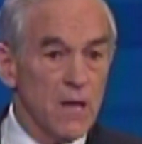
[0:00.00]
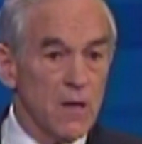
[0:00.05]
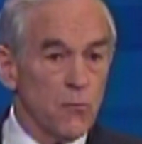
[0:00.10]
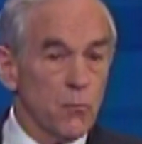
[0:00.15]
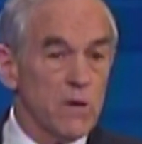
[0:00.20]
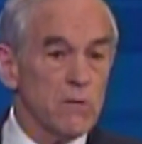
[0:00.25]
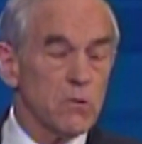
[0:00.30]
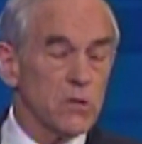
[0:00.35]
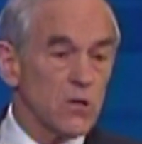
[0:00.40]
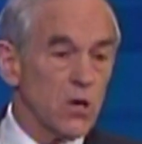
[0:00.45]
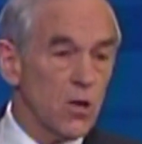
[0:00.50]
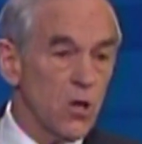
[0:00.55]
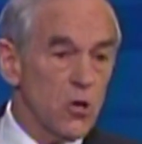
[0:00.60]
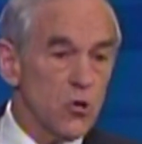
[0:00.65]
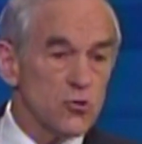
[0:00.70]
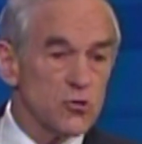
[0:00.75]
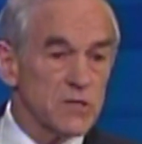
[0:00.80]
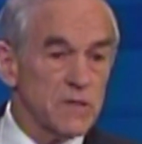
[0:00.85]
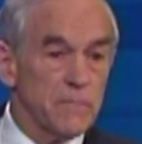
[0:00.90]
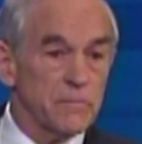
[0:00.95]
We were
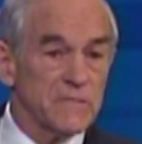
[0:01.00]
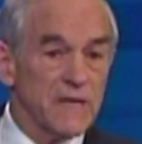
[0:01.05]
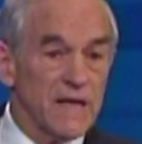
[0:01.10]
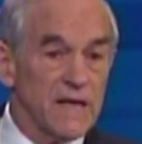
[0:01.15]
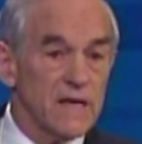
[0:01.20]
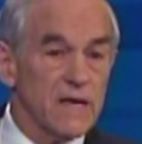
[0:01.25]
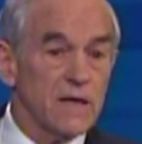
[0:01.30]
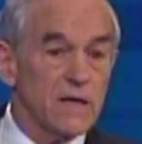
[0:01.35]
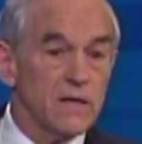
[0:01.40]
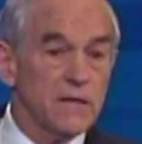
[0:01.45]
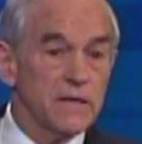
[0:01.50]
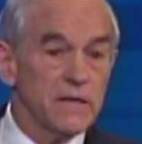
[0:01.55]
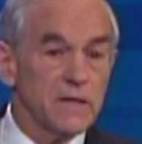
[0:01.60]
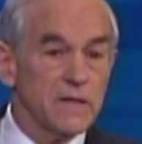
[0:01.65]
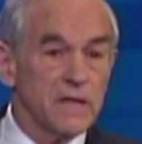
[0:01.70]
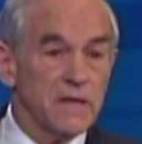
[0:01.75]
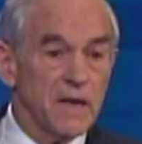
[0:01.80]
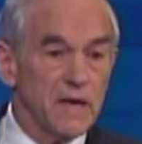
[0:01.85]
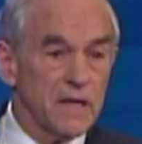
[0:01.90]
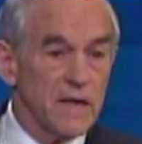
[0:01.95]
closing them down in
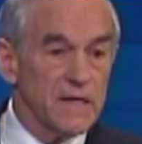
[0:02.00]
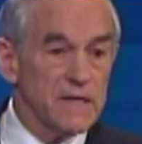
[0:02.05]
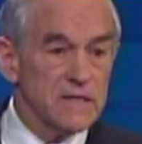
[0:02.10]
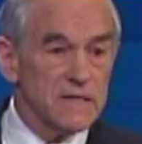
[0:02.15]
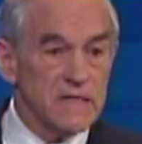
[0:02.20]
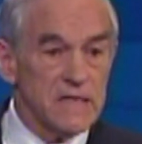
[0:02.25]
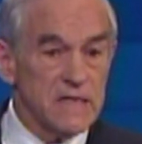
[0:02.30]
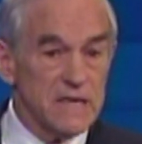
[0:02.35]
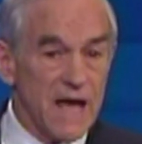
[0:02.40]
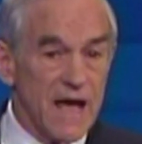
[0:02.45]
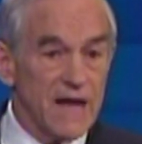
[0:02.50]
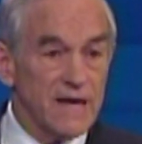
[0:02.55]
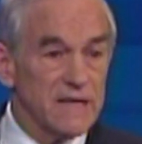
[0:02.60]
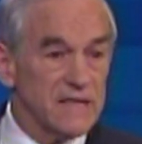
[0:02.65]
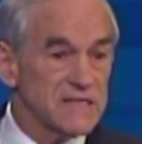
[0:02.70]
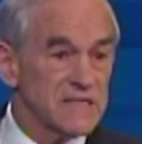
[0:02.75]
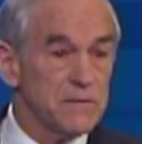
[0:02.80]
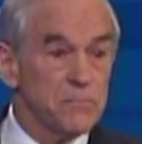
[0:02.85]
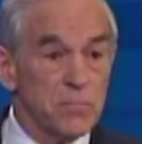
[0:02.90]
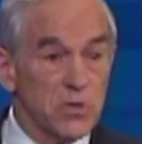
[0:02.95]
the
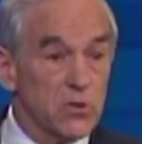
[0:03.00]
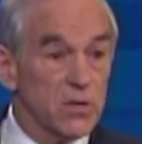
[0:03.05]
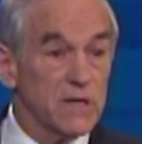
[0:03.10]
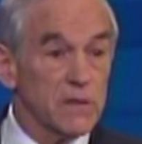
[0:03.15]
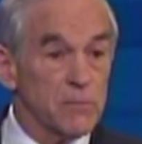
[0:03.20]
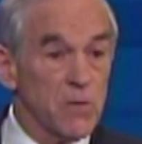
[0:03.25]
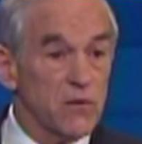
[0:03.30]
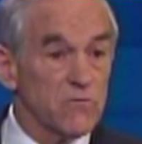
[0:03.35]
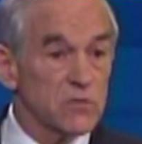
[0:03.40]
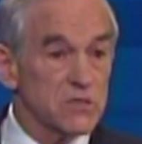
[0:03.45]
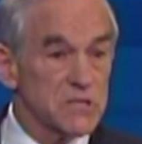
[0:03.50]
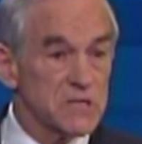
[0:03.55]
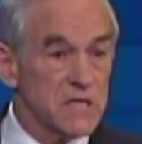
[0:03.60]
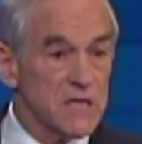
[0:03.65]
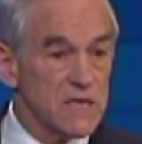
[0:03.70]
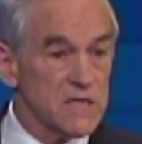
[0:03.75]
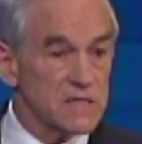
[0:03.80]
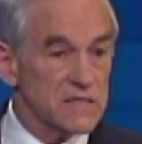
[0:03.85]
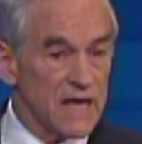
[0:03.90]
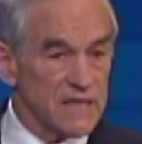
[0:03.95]
1990s and building them
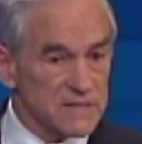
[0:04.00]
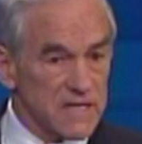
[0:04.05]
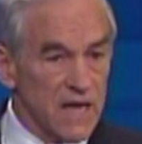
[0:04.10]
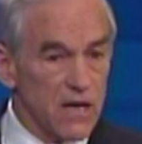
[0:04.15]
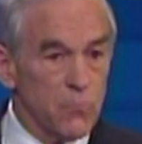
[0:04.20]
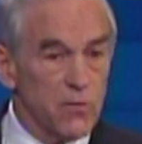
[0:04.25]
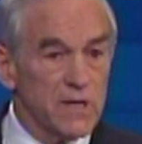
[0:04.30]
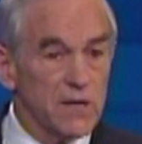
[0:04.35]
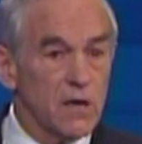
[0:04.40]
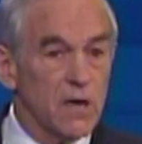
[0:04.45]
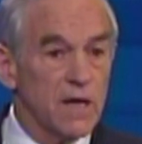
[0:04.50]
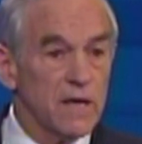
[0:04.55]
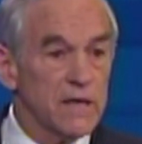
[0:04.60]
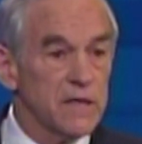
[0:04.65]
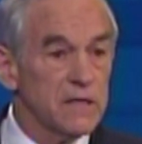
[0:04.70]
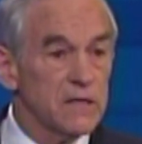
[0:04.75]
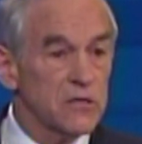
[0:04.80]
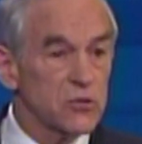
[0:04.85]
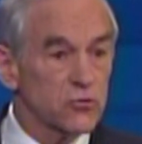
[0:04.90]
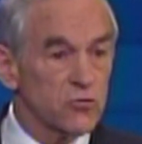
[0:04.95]
overseas. That's how we got
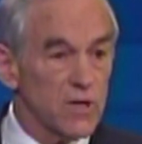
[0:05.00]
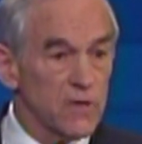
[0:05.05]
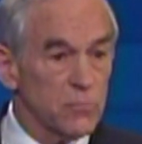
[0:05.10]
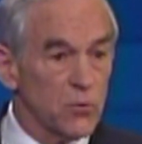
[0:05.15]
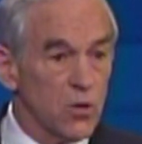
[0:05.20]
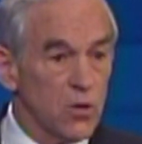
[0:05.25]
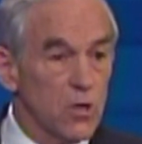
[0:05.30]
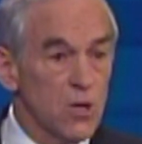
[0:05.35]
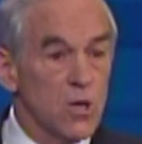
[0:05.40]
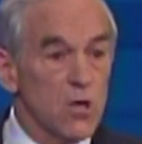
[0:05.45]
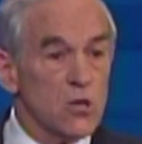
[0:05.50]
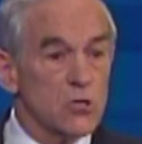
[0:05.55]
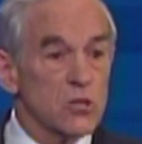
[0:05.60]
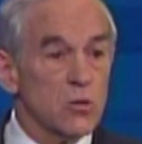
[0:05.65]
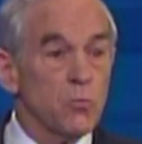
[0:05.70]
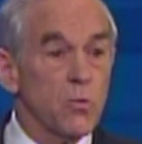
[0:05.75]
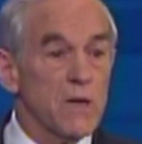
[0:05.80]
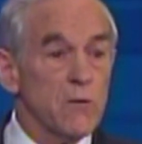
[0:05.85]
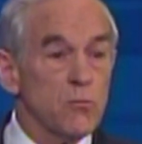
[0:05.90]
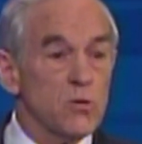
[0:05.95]
into trouble. So
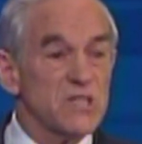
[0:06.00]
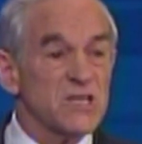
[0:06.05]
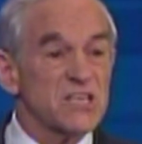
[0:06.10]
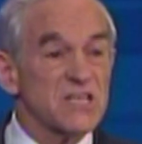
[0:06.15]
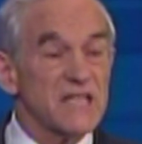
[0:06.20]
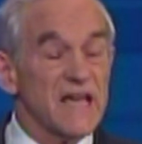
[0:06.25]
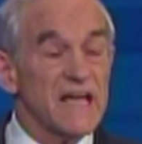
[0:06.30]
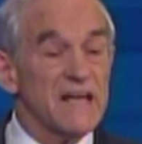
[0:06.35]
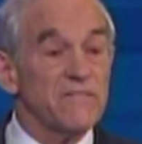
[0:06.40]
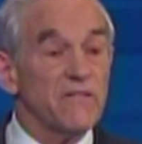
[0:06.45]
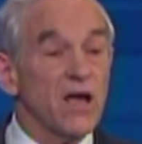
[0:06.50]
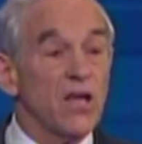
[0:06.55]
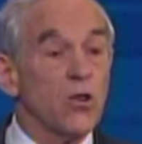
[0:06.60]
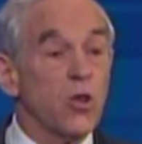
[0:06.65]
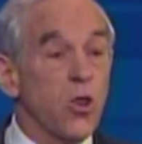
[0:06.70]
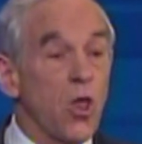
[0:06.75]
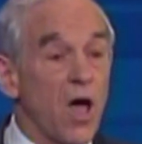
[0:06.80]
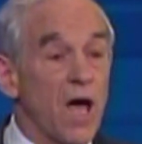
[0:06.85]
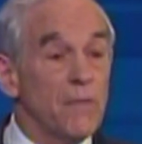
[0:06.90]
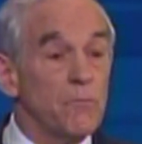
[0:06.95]
we would save a
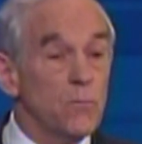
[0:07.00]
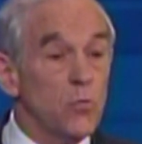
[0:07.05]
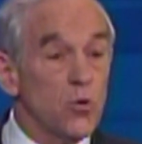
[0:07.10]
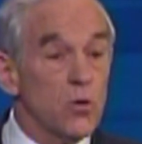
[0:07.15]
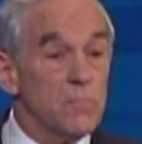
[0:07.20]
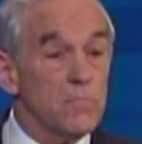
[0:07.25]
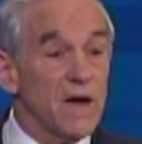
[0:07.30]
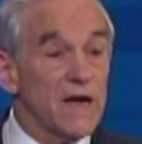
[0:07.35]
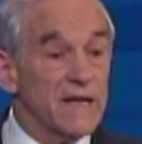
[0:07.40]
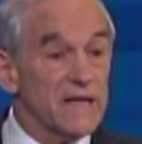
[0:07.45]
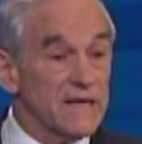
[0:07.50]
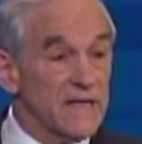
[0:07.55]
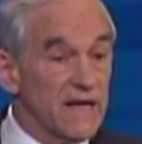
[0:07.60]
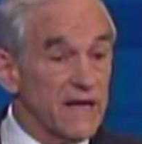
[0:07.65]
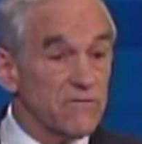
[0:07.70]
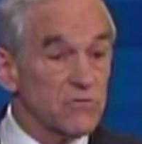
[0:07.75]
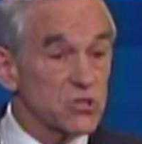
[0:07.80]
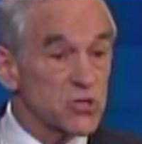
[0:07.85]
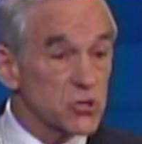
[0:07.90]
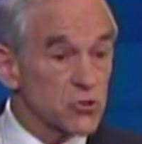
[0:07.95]
lot more money and
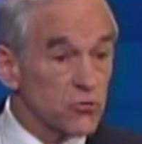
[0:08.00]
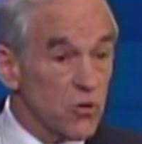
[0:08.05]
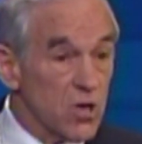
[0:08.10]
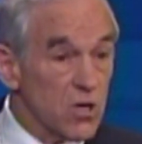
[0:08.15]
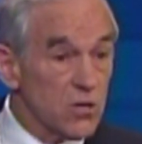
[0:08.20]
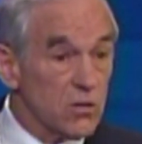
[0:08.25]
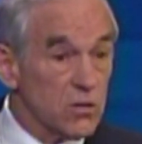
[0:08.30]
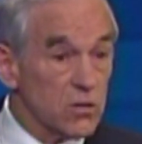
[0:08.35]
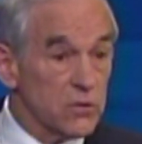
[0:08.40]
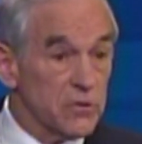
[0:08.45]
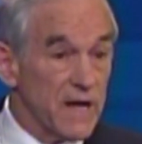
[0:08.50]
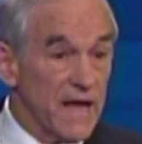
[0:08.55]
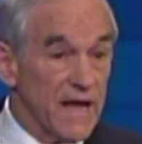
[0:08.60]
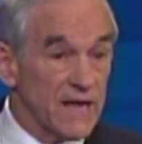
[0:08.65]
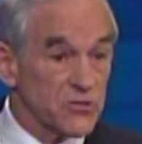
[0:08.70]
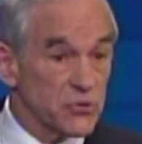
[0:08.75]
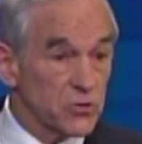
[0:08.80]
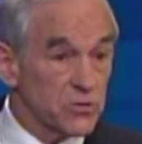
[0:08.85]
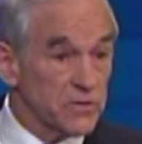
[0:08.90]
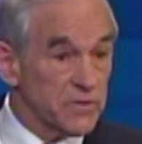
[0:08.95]
have a stronger
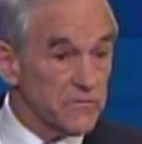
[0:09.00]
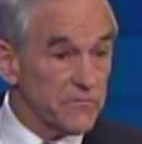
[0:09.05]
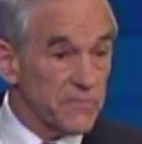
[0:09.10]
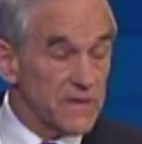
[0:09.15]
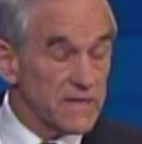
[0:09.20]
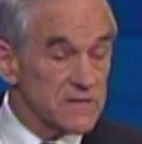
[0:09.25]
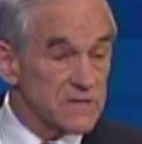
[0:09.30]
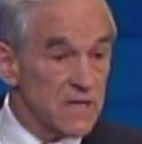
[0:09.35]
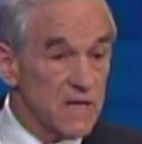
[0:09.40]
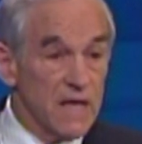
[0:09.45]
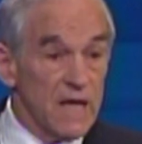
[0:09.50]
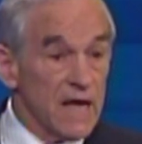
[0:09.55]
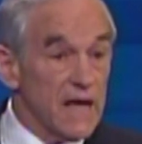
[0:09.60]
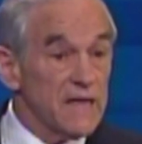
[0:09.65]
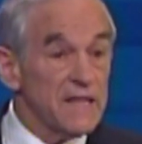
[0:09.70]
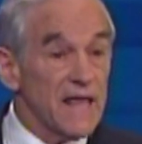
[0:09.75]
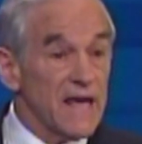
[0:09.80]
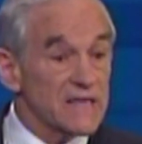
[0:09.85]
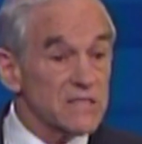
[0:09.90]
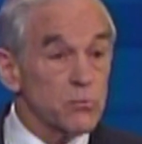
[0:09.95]
national defense, and
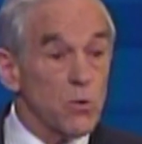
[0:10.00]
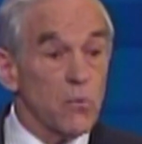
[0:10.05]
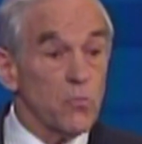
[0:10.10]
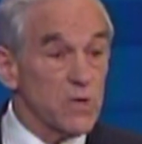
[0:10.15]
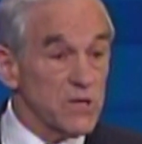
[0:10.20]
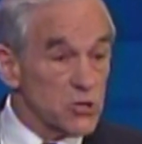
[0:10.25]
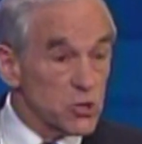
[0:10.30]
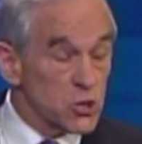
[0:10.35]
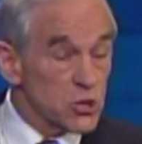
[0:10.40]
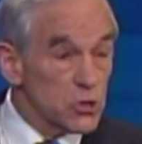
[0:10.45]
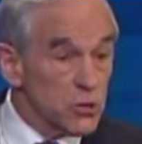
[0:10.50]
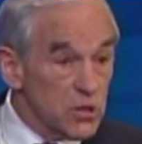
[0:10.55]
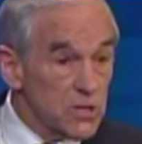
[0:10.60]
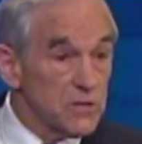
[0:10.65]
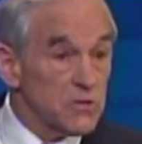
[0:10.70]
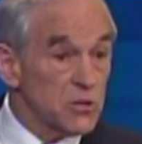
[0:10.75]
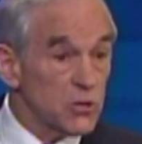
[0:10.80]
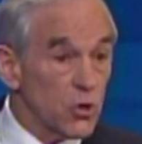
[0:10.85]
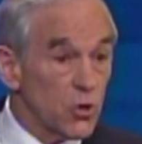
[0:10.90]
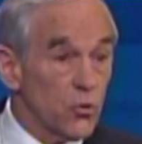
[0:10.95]
that's what we should
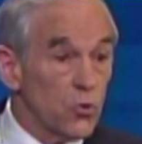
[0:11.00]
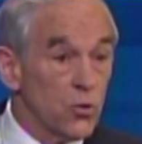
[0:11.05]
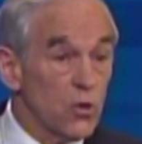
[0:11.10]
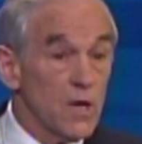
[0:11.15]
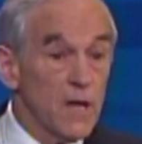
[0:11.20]
do.